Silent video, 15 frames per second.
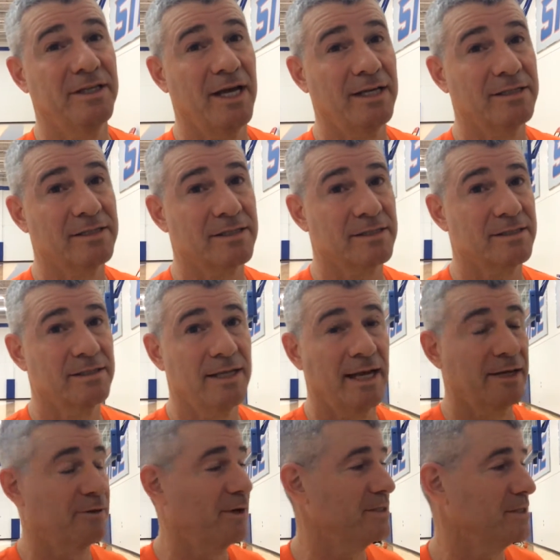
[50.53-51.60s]
and
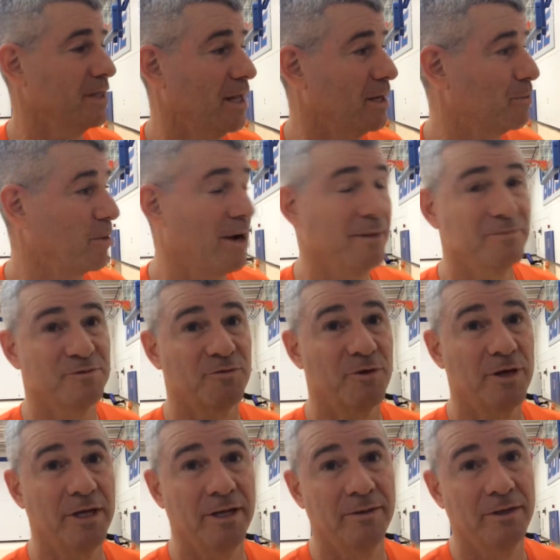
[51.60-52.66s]
that creates a lot of problems for
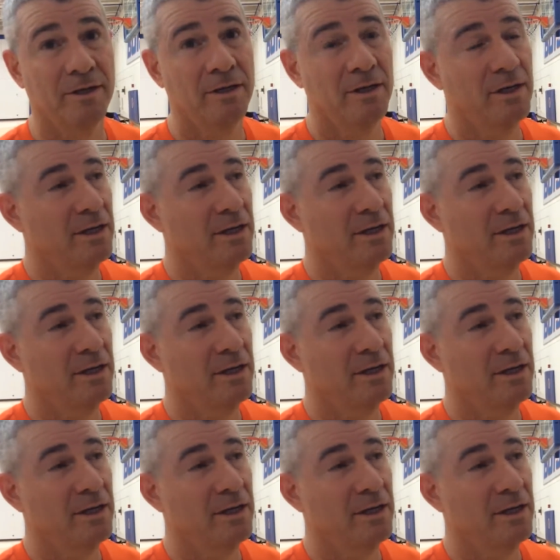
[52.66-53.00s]
them.